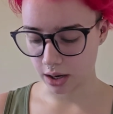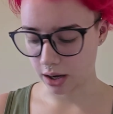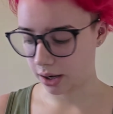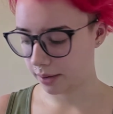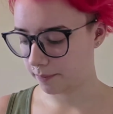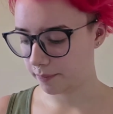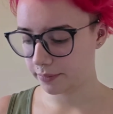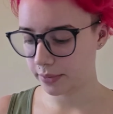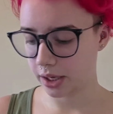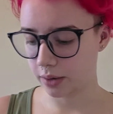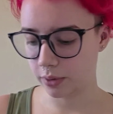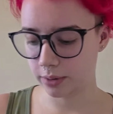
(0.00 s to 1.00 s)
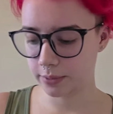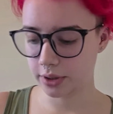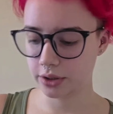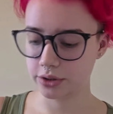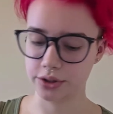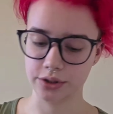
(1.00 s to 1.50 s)
And what I'm
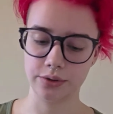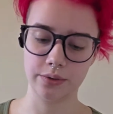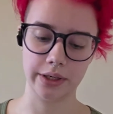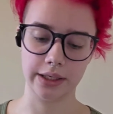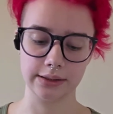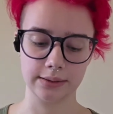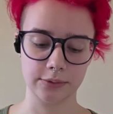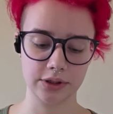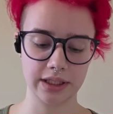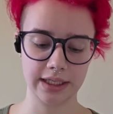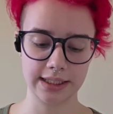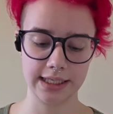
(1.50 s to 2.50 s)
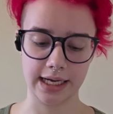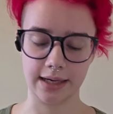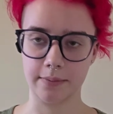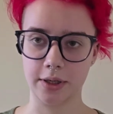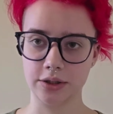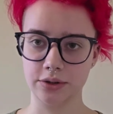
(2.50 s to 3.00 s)
gonna do is I'm just gonna
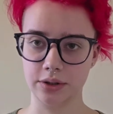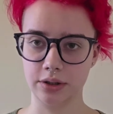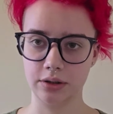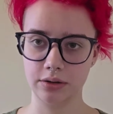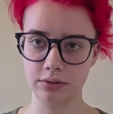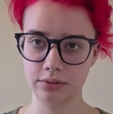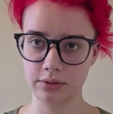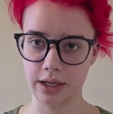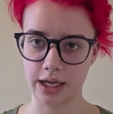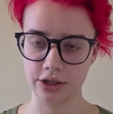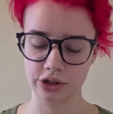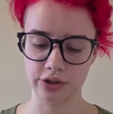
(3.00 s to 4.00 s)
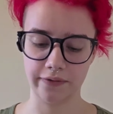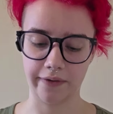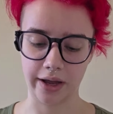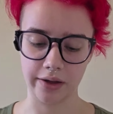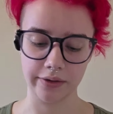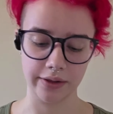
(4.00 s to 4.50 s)
take my drill and just
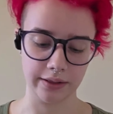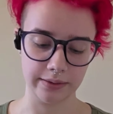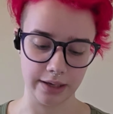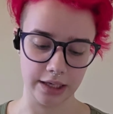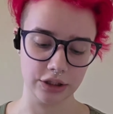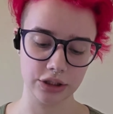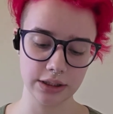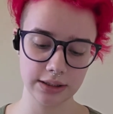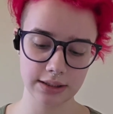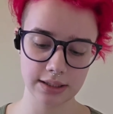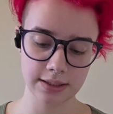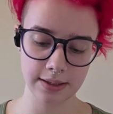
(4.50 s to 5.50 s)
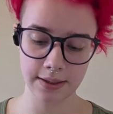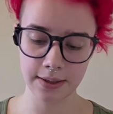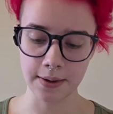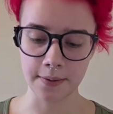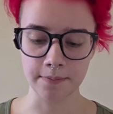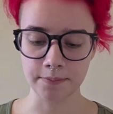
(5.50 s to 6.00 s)
file the edges.
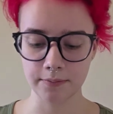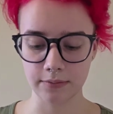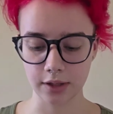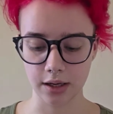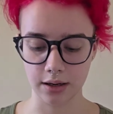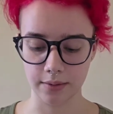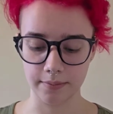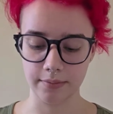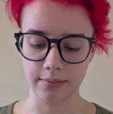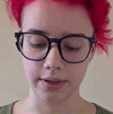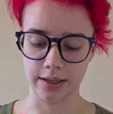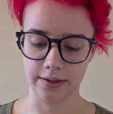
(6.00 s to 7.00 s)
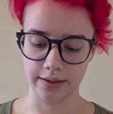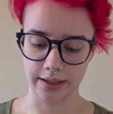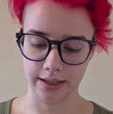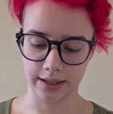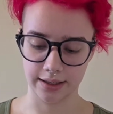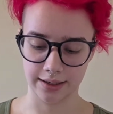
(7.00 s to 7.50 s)
And
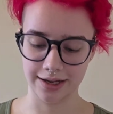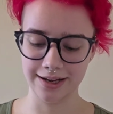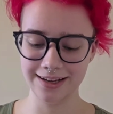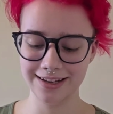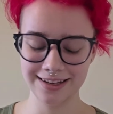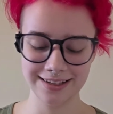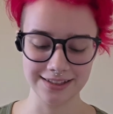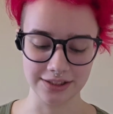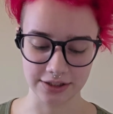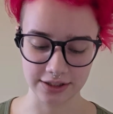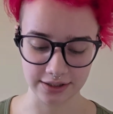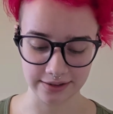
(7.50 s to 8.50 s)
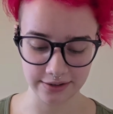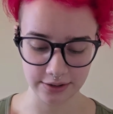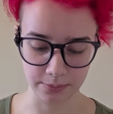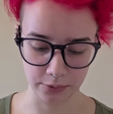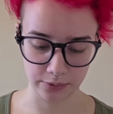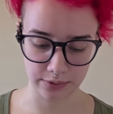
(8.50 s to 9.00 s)
then just to
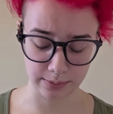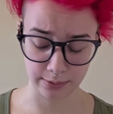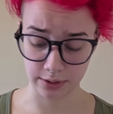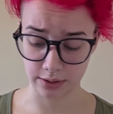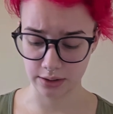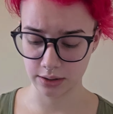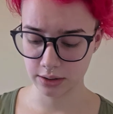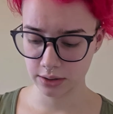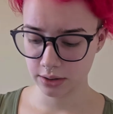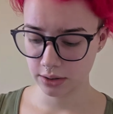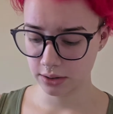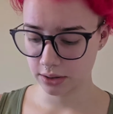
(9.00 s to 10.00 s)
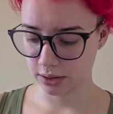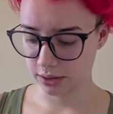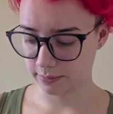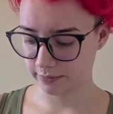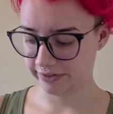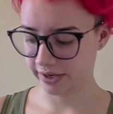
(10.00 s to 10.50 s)
smooth some of
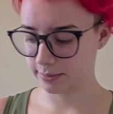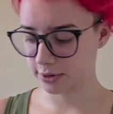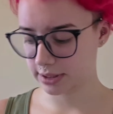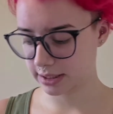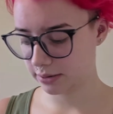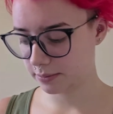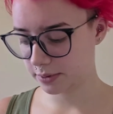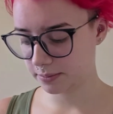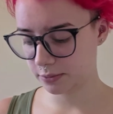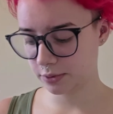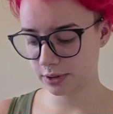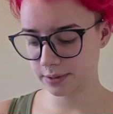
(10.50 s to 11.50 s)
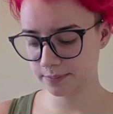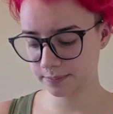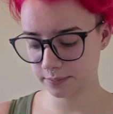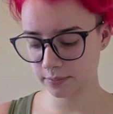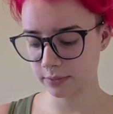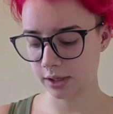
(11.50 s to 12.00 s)
the fibers down a bit more.
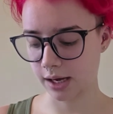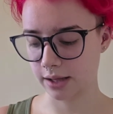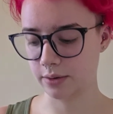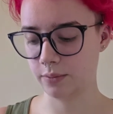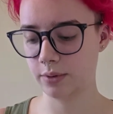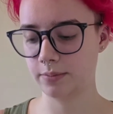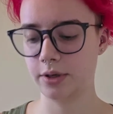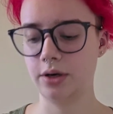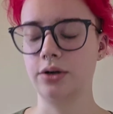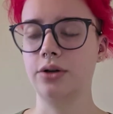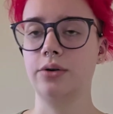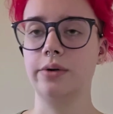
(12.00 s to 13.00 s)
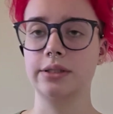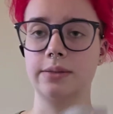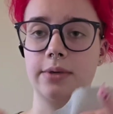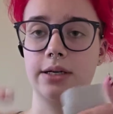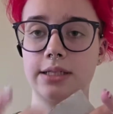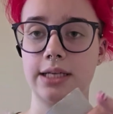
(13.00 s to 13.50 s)
And then what I'm gonna do is
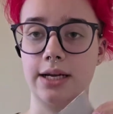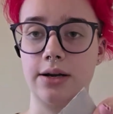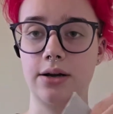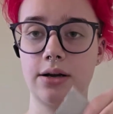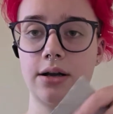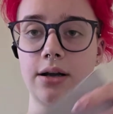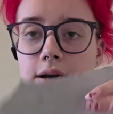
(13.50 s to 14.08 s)
I'm gonna take